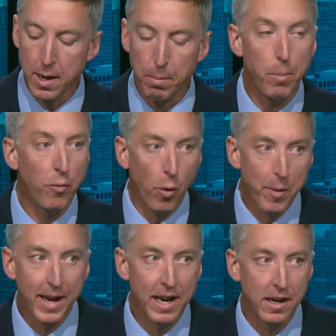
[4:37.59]
But before
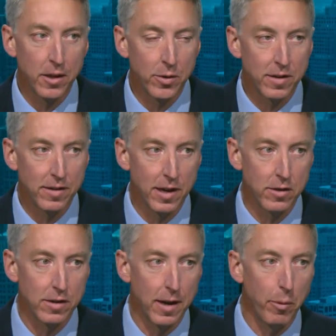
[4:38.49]
we get into those
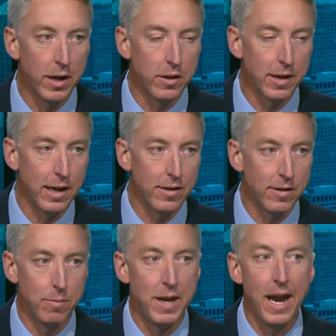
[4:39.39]
decisions, I want to look at
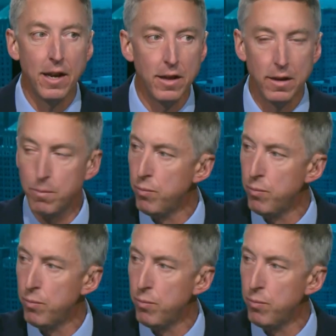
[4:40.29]
some data that